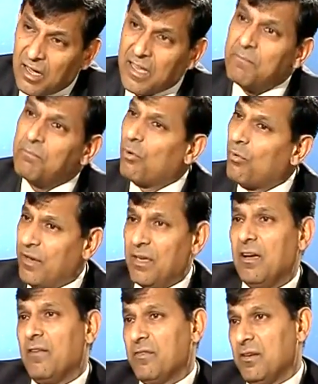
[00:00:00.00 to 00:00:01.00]
improving
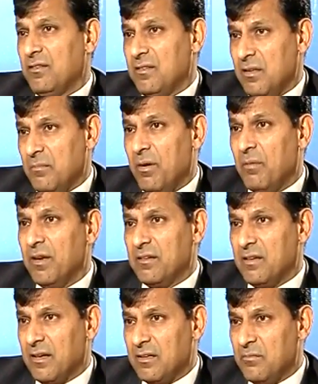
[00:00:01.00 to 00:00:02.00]
governance in the public
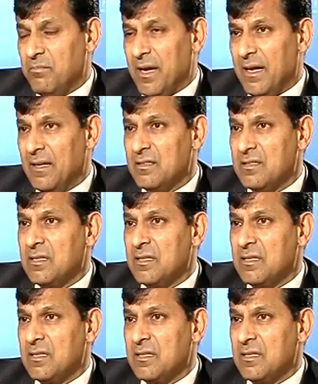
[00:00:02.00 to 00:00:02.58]
sector banks,